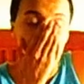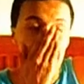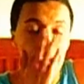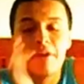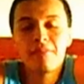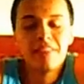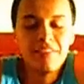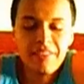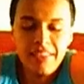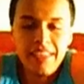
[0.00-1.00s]
And my mom
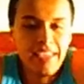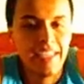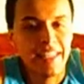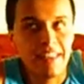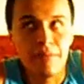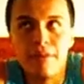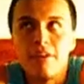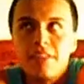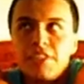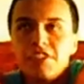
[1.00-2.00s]
didn't even think anything
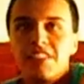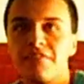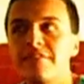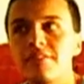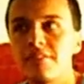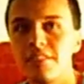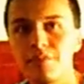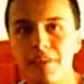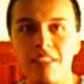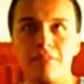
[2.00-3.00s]
about it because she didn't even
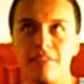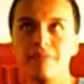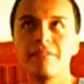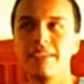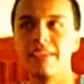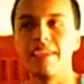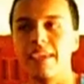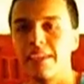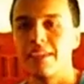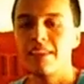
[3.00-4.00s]
suspect me of being
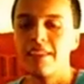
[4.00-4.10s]
gay.